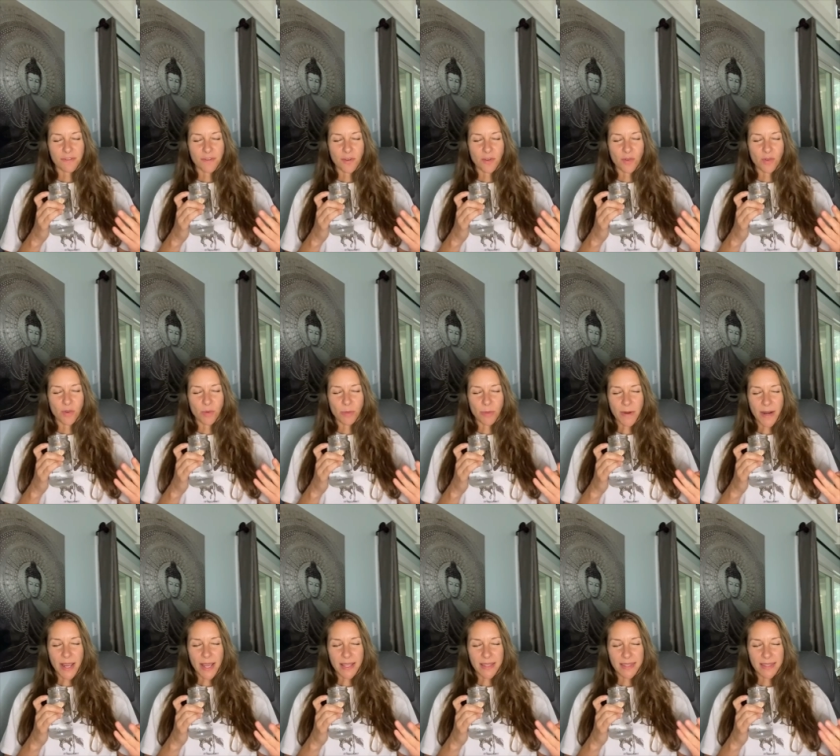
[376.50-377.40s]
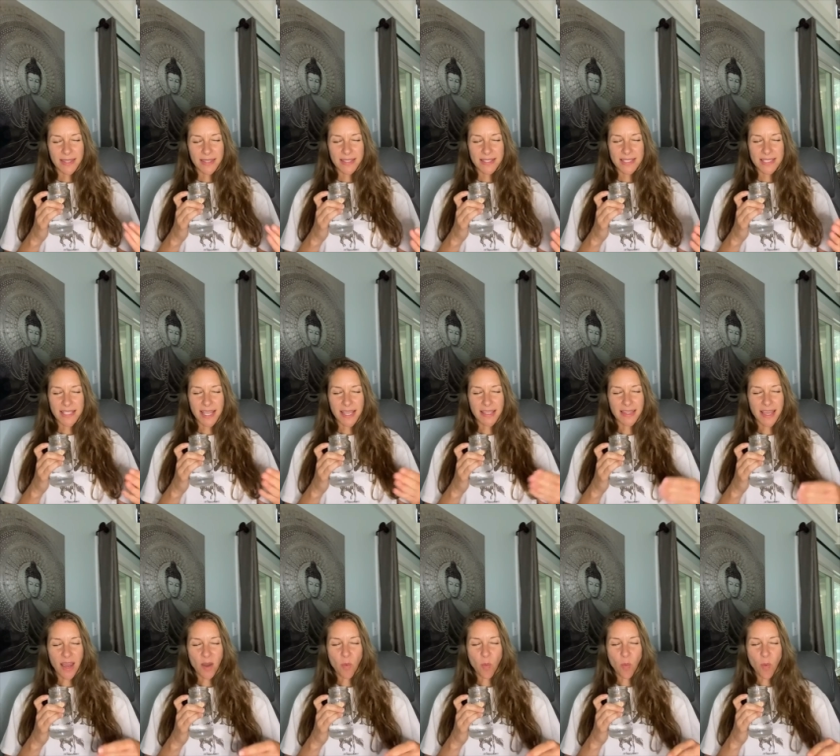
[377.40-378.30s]
Full breath. It's like
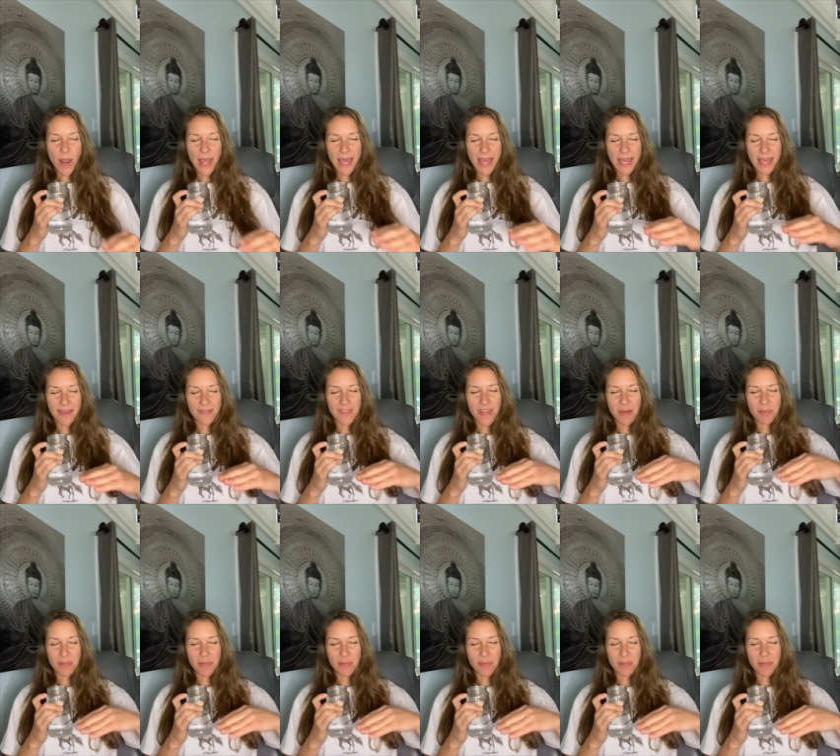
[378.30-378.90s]
that wave,